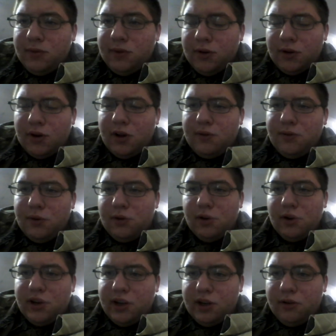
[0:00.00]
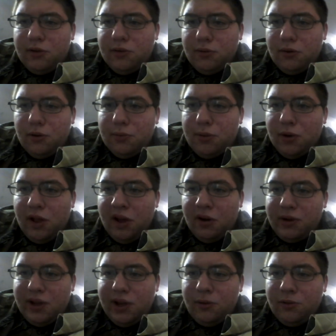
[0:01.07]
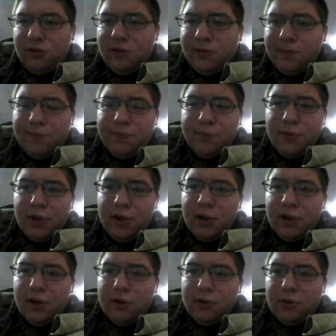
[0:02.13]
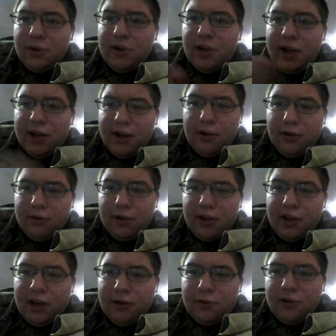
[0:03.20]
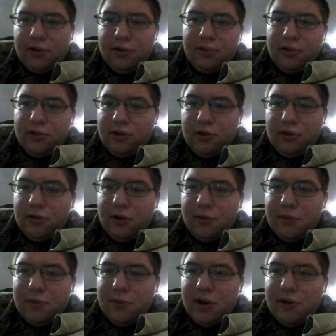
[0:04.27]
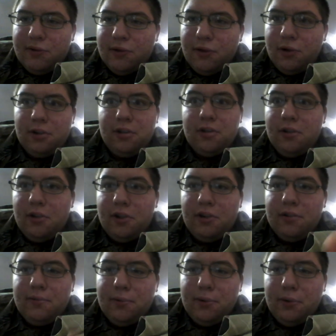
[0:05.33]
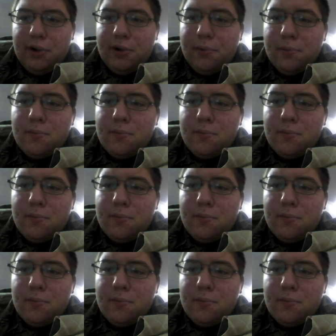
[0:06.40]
or not a futon, a little pull-out couch, so he'd hide it under the couch cushions because no one would ever look under there for it.